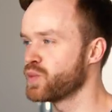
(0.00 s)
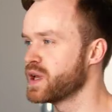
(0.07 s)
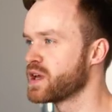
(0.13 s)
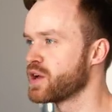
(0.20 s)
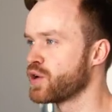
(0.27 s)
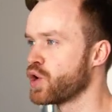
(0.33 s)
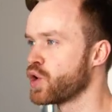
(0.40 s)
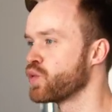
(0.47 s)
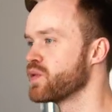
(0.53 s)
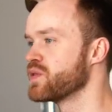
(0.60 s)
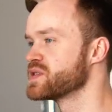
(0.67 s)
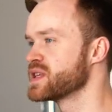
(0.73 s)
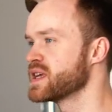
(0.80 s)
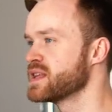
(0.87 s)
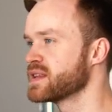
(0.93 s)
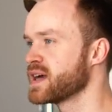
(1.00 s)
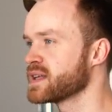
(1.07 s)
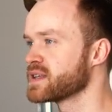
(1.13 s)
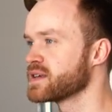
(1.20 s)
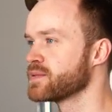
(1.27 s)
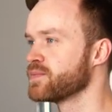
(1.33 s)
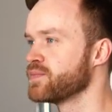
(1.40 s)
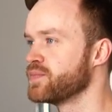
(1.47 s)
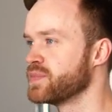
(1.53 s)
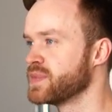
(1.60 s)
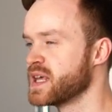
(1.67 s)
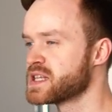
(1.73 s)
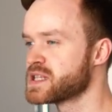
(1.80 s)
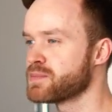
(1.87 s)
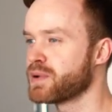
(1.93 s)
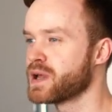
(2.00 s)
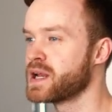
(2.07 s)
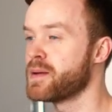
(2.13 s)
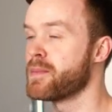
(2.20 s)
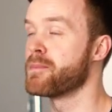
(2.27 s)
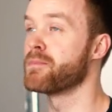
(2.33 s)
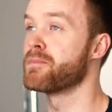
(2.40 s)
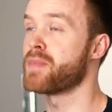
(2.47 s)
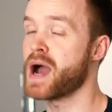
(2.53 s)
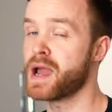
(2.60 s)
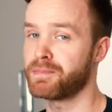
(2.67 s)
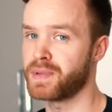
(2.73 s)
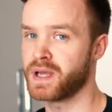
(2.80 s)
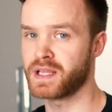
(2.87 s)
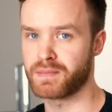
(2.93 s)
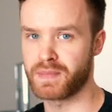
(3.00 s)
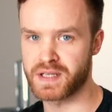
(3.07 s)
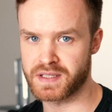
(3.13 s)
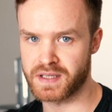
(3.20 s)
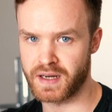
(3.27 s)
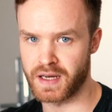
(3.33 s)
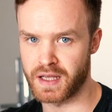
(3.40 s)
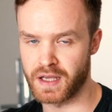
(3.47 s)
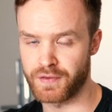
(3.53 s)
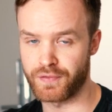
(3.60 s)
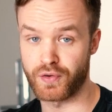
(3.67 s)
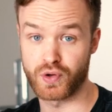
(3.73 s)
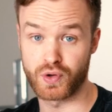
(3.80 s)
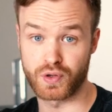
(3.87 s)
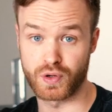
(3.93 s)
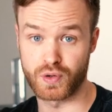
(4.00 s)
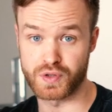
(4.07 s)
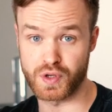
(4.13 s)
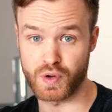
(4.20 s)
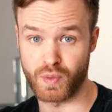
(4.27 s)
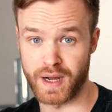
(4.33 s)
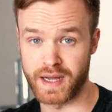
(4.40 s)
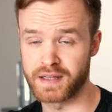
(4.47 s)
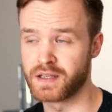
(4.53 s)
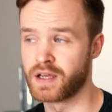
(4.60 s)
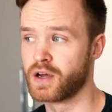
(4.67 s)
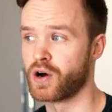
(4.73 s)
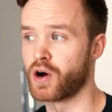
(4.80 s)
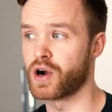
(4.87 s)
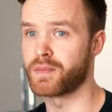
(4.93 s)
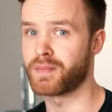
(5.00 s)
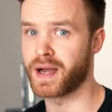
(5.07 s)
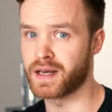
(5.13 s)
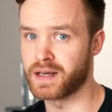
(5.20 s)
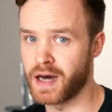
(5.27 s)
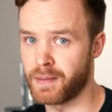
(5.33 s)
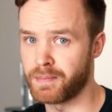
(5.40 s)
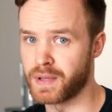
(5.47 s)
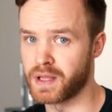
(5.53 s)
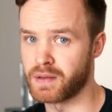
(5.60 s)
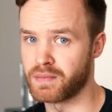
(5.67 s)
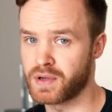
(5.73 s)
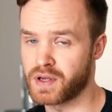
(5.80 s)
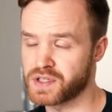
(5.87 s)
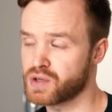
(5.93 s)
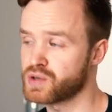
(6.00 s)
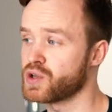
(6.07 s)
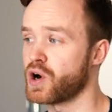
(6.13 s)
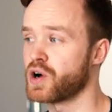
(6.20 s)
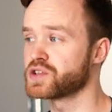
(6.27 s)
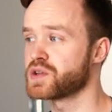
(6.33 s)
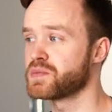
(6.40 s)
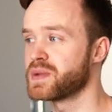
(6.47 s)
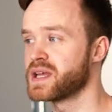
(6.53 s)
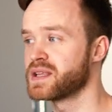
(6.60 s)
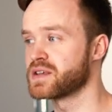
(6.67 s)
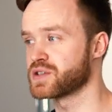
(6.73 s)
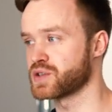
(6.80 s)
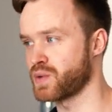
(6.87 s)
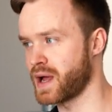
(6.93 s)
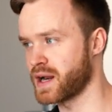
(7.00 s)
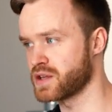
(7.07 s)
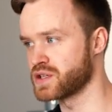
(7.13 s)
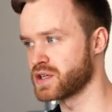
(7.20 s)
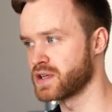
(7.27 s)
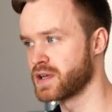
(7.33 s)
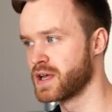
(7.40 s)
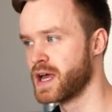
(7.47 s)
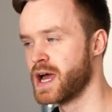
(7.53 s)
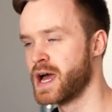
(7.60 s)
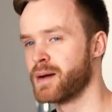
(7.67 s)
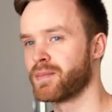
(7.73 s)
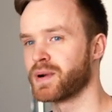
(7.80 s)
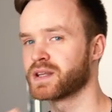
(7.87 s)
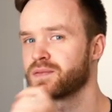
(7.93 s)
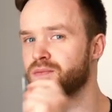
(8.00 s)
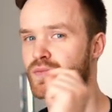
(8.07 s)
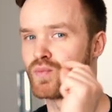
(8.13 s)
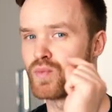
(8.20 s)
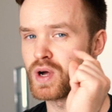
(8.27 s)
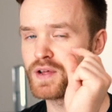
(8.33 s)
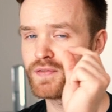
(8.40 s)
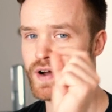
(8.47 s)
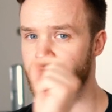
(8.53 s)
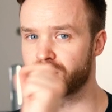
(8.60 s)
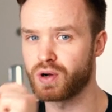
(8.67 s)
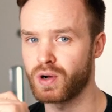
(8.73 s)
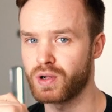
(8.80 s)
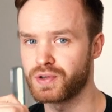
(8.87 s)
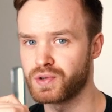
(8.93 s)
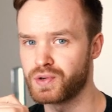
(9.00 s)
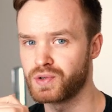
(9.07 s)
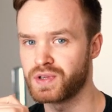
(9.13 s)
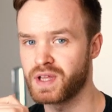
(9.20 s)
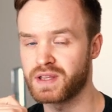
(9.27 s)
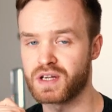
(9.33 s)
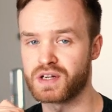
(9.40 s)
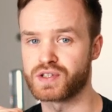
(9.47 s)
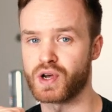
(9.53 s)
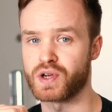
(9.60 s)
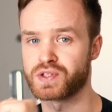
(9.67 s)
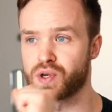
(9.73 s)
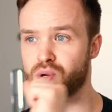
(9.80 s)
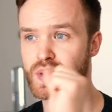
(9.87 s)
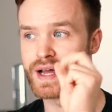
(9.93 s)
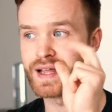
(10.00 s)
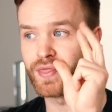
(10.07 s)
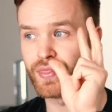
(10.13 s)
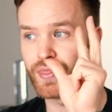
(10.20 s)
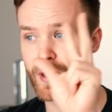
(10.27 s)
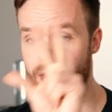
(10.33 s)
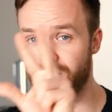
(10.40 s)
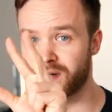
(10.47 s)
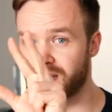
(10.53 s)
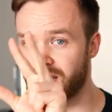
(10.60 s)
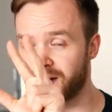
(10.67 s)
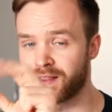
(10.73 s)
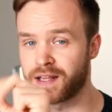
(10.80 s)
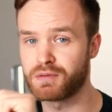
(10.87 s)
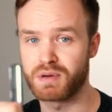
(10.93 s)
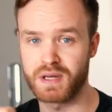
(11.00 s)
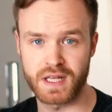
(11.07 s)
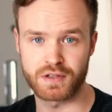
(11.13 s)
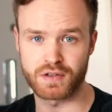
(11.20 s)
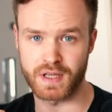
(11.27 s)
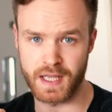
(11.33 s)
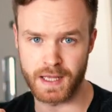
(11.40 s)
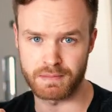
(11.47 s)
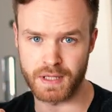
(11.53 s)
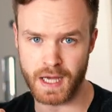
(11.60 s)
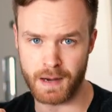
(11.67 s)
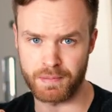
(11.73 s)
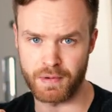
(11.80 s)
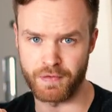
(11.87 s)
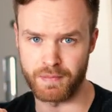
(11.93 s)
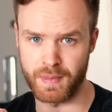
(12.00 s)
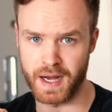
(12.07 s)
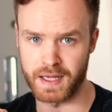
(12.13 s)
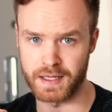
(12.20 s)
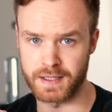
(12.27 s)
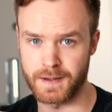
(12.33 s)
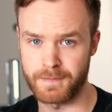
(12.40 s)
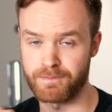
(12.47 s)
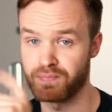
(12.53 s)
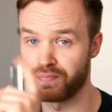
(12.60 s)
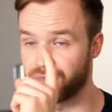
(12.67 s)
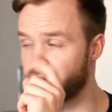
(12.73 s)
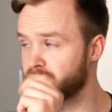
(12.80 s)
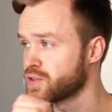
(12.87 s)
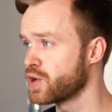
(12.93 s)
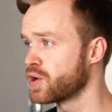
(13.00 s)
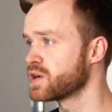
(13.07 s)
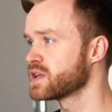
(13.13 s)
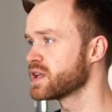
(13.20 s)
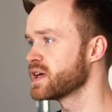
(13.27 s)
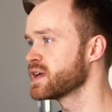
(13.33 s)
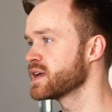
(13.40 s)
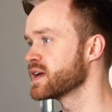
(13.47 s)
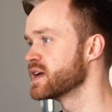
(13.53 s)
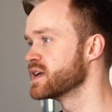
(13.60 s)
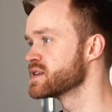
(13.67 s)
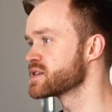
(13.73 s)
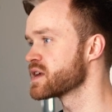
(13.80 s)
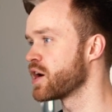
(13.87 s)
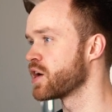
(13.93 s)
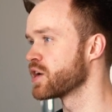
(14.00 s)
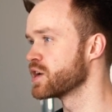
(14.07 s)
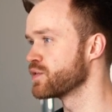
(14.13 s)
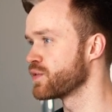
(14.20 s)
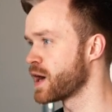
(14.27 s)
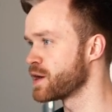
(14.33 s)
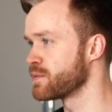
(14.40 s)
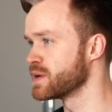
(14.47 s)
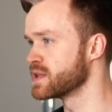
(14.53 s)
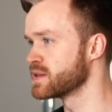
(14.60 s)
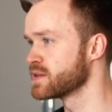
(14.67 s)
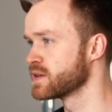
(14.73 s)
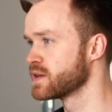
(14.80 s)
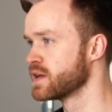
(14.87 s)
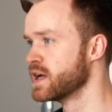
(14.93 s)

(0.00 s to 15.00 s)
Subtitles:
week ago, we've seen that discipline might be the missing link for you to lose your weight, or it might not be, because it could also be the strategy. But what if I told you that there's also a third thing that we need to keep top of mind? And that third thing is our environment.